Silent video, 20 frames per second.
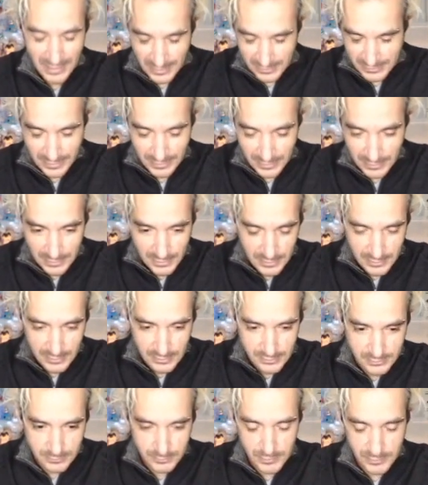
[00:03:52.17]
I said,
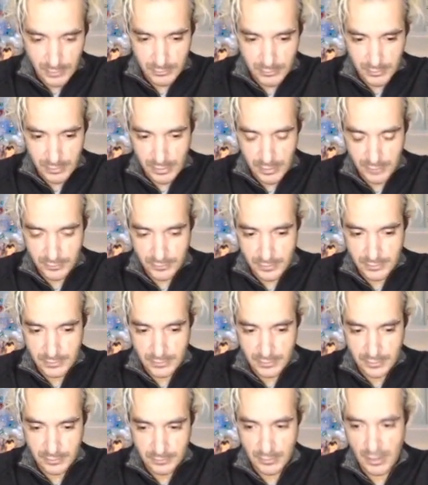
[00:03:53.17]
it's not really that funny
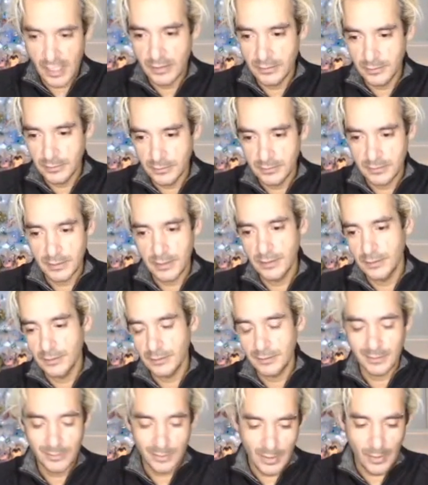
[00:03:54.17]
saying, but it's,
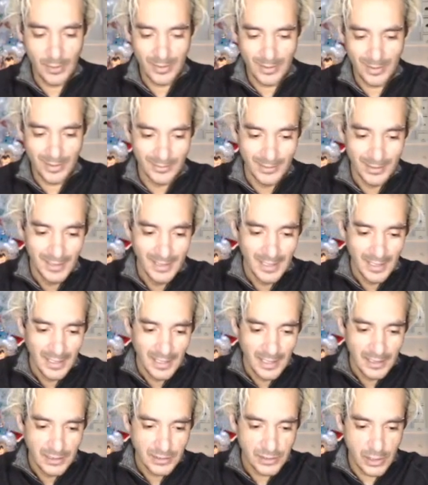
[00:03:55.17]
it's okay, whatever.
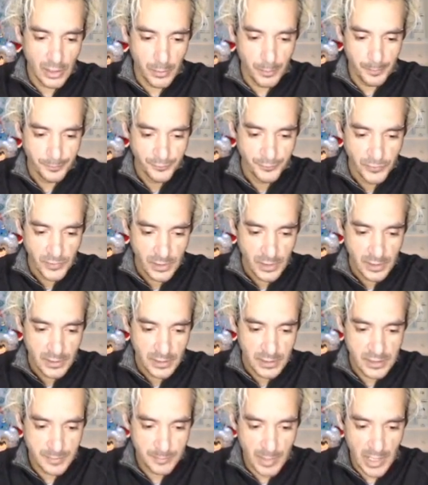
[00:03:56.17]
So,
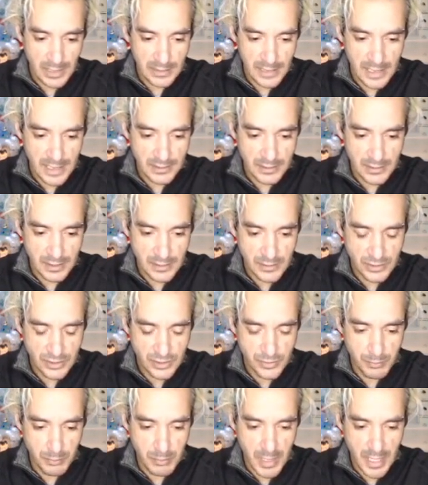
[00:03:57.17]
the spotlight's on
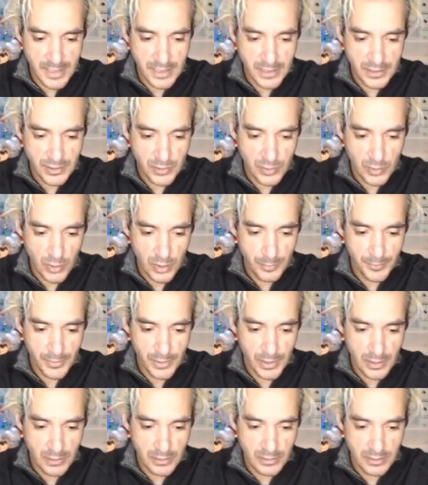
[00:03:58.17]
money,
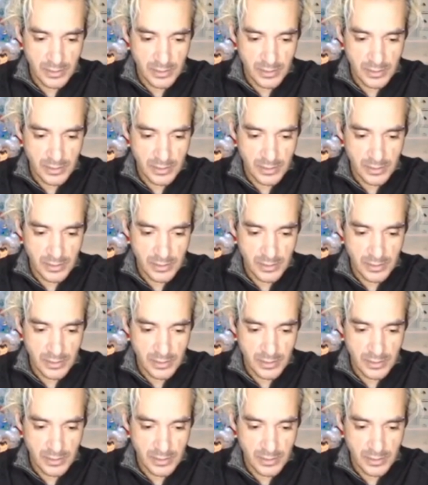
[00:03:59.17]
Scorpio.